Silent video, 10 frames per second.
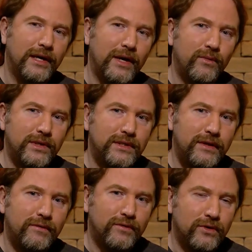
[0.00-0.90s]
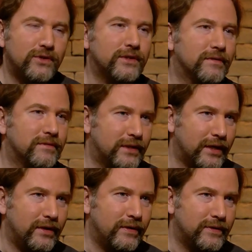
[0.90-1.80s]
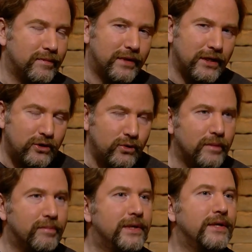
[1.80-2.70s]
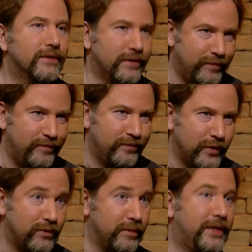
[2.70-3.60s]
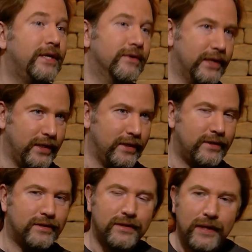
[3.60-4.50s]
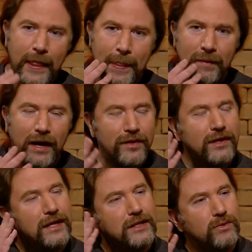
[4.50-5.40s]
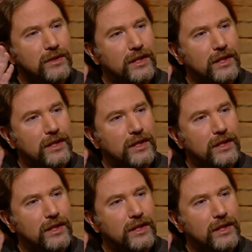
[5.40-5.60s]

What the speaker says: and we see versions of secularism that do appeal from here at least. I think that's what they